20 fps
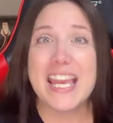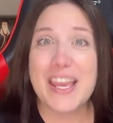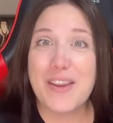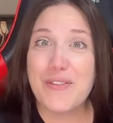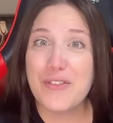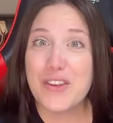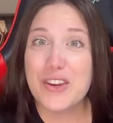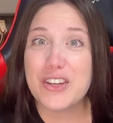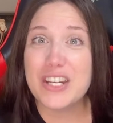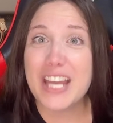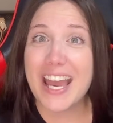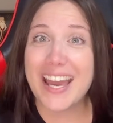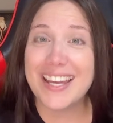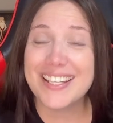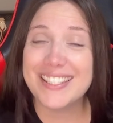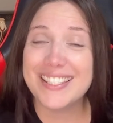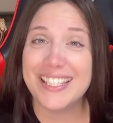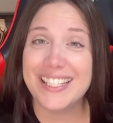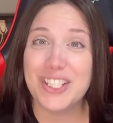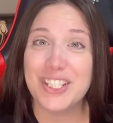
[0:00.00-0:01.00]
If you're
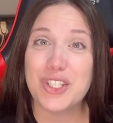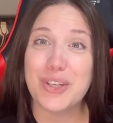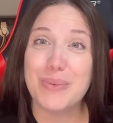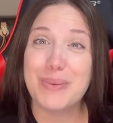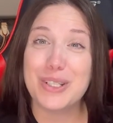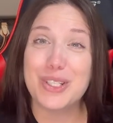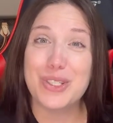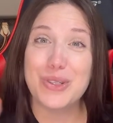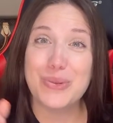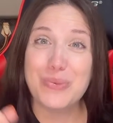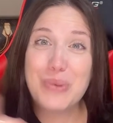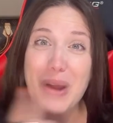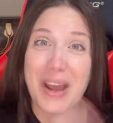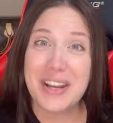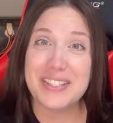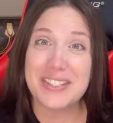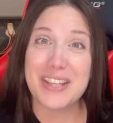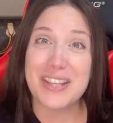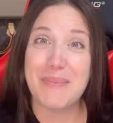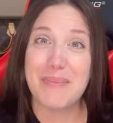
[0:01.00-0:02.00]
not a teacher, but you
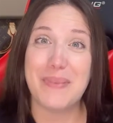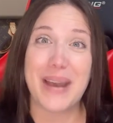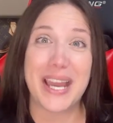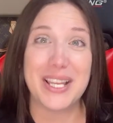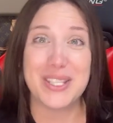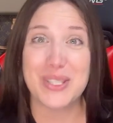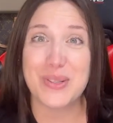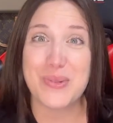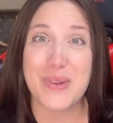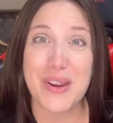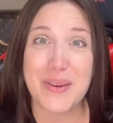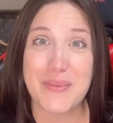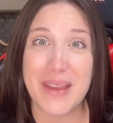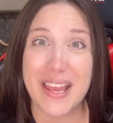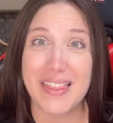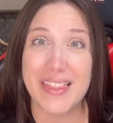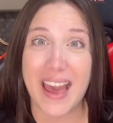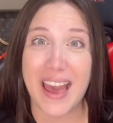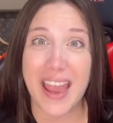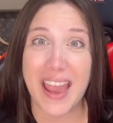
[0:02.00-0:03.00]
want to stop by to one of
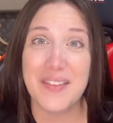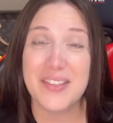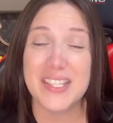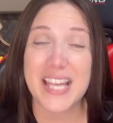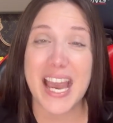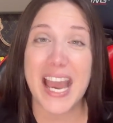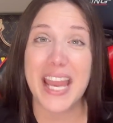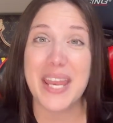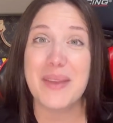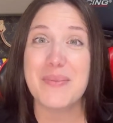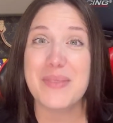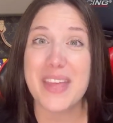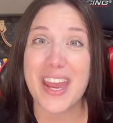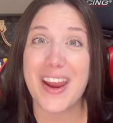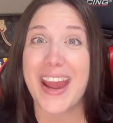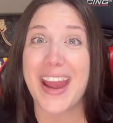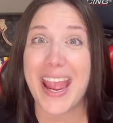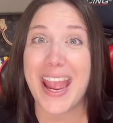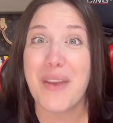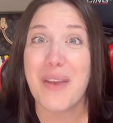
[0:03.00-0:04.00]
my lives, I am
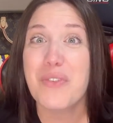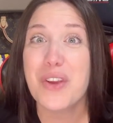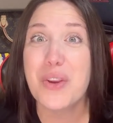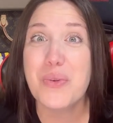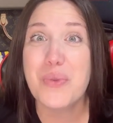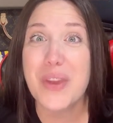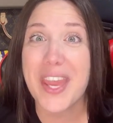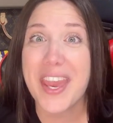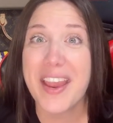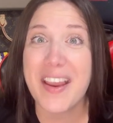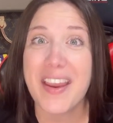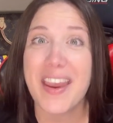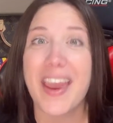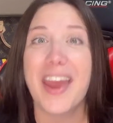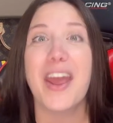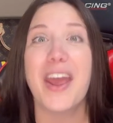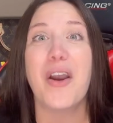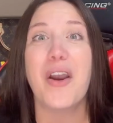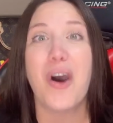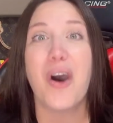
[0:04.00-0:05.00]
there every week,
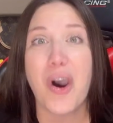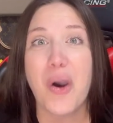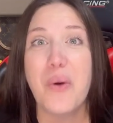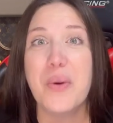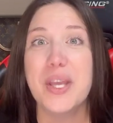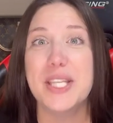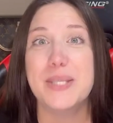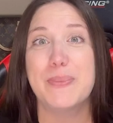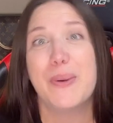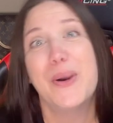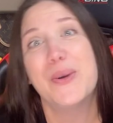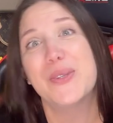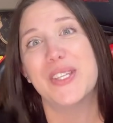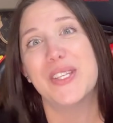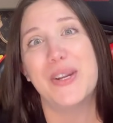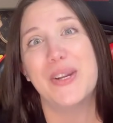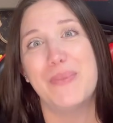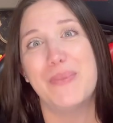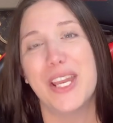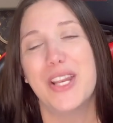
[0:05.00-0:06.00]
and I always
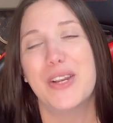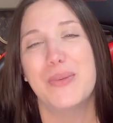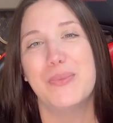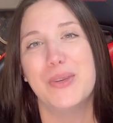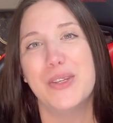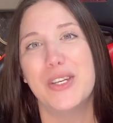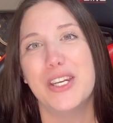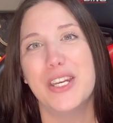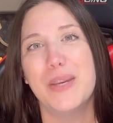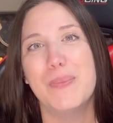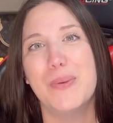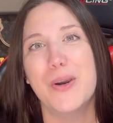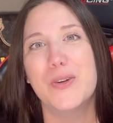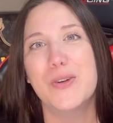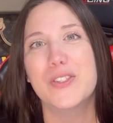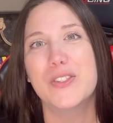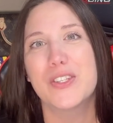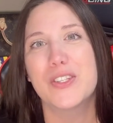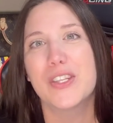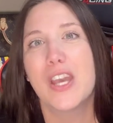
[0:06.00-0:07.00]
post it on my community
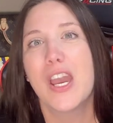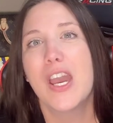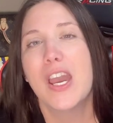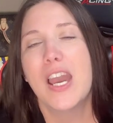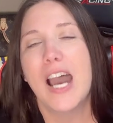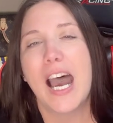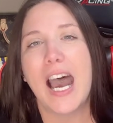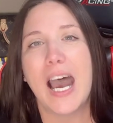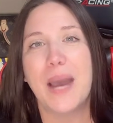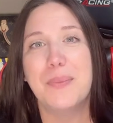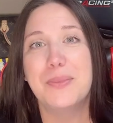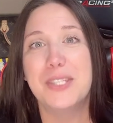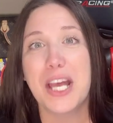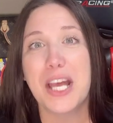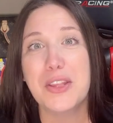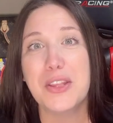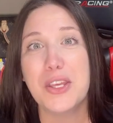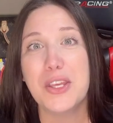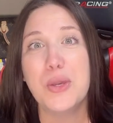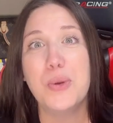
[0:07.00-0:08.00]
posts,
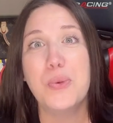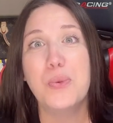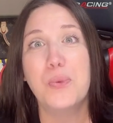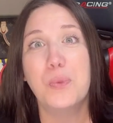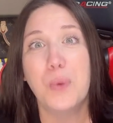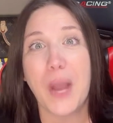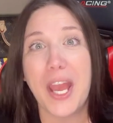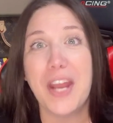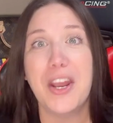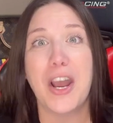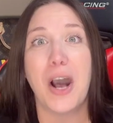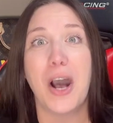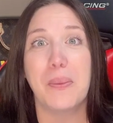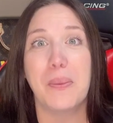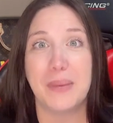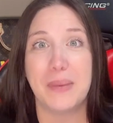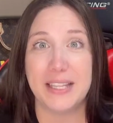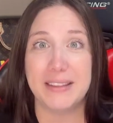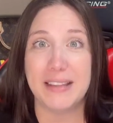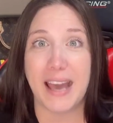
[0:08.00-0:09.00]
telling you when
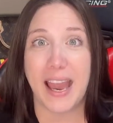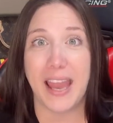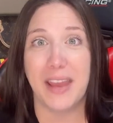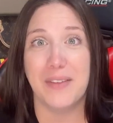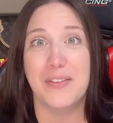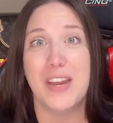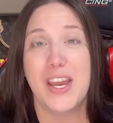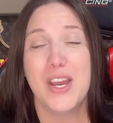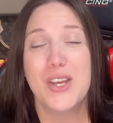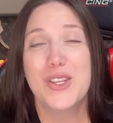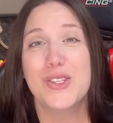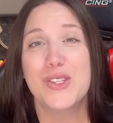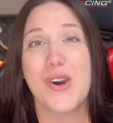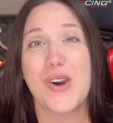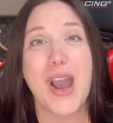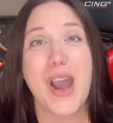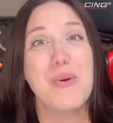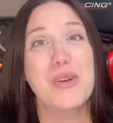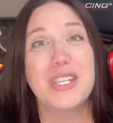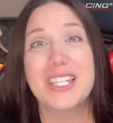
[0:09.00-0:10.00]
I'll be live. So
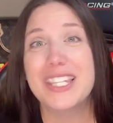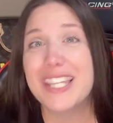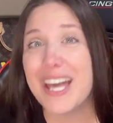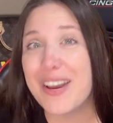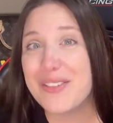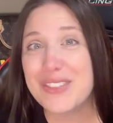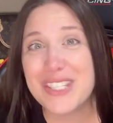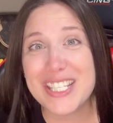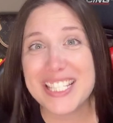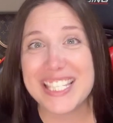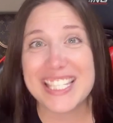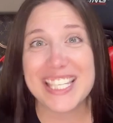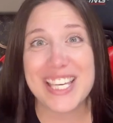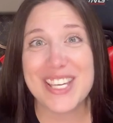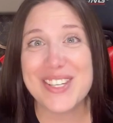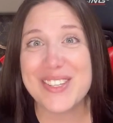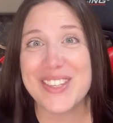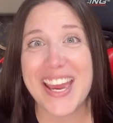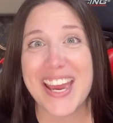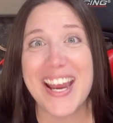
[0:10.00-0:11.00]
I would love to
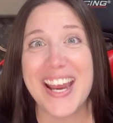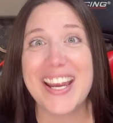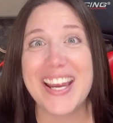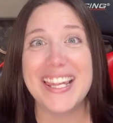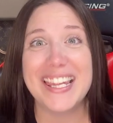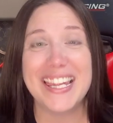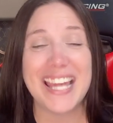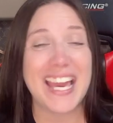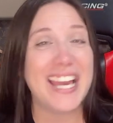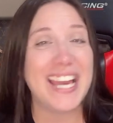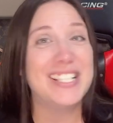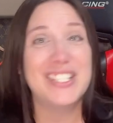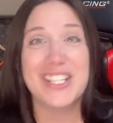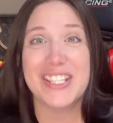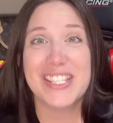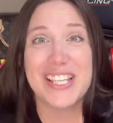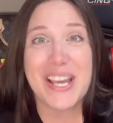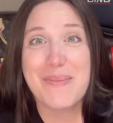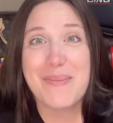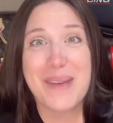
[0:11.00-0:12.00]
see you there.
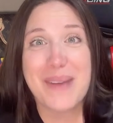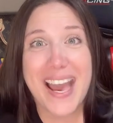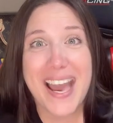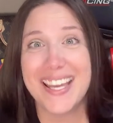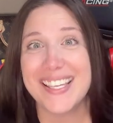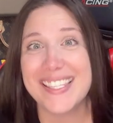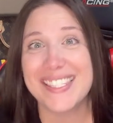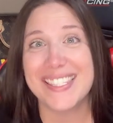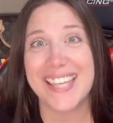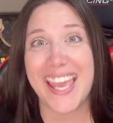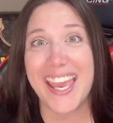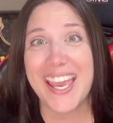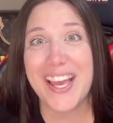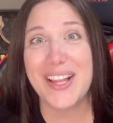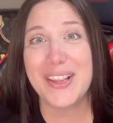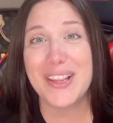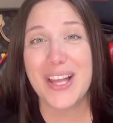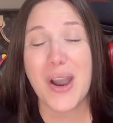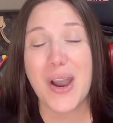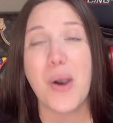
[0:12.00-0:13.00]
Just come by, say
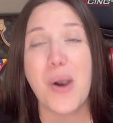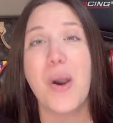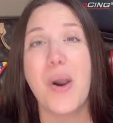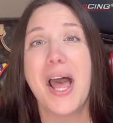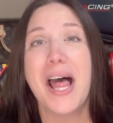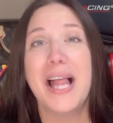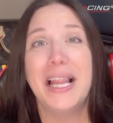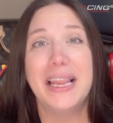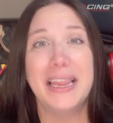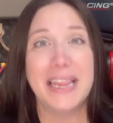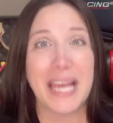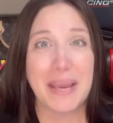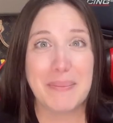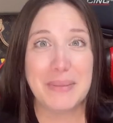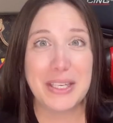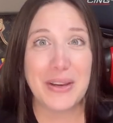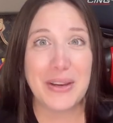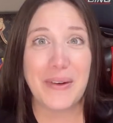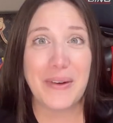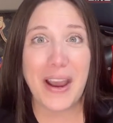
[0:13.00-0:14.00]
hello, let
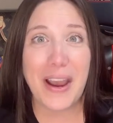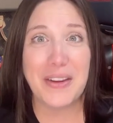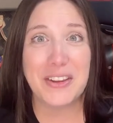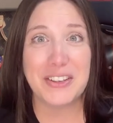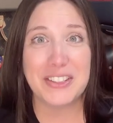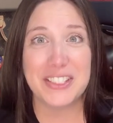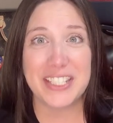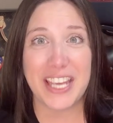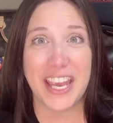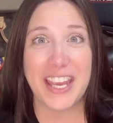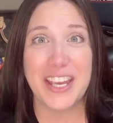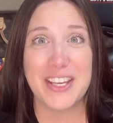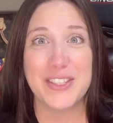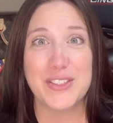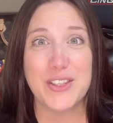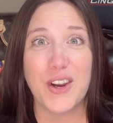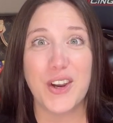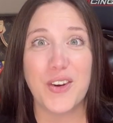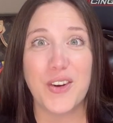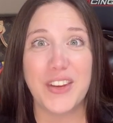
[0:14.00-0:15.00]
me know how your day
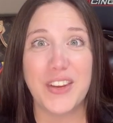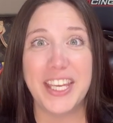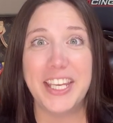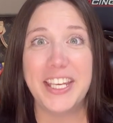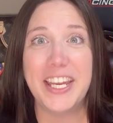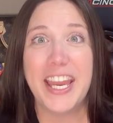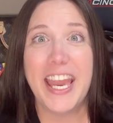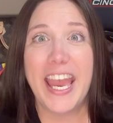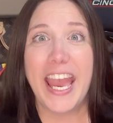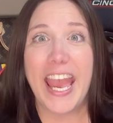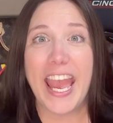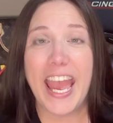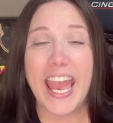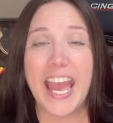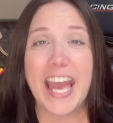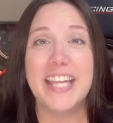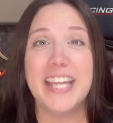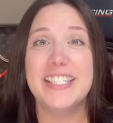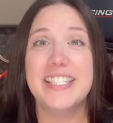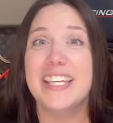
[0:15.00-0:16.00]
is going,
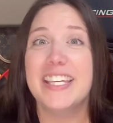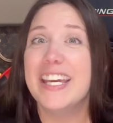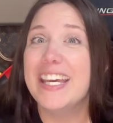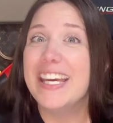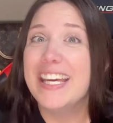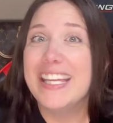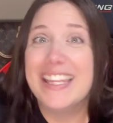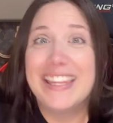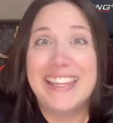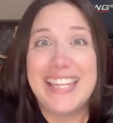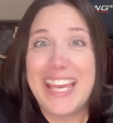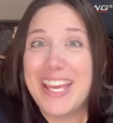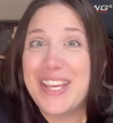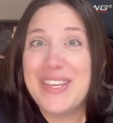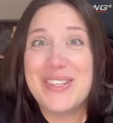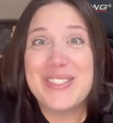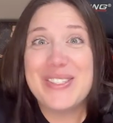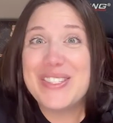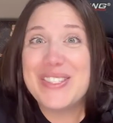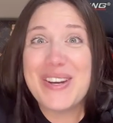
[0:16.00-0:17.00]
and
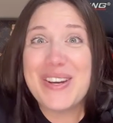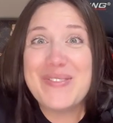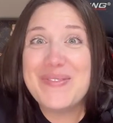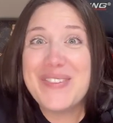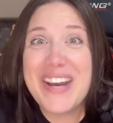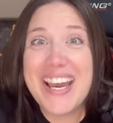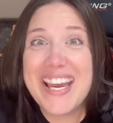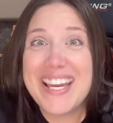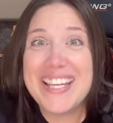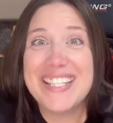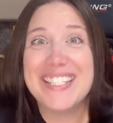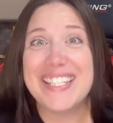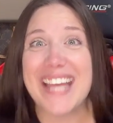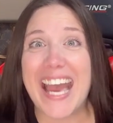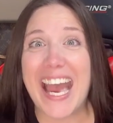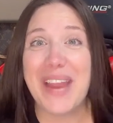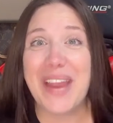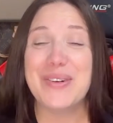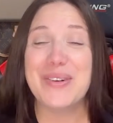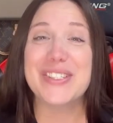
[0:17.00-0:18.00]
thank you so much.
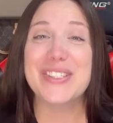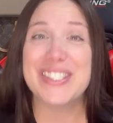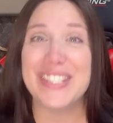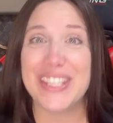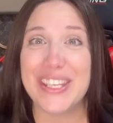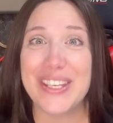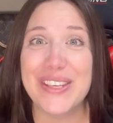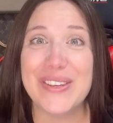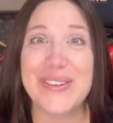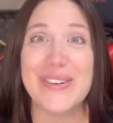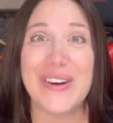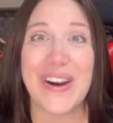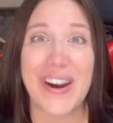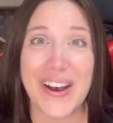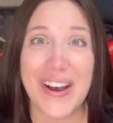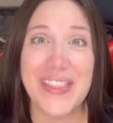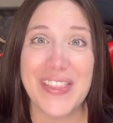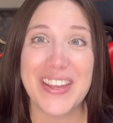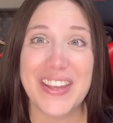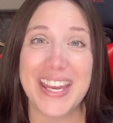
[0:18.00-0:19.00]
I will see you
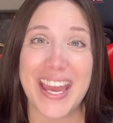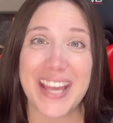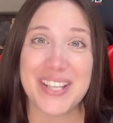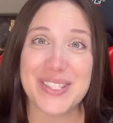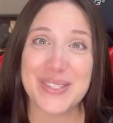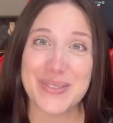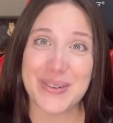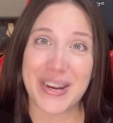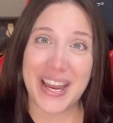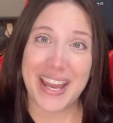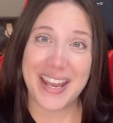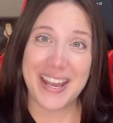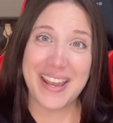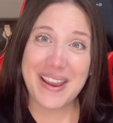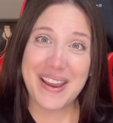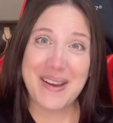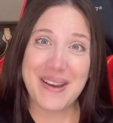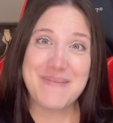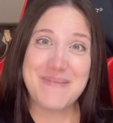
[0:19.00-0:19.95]
on the next one.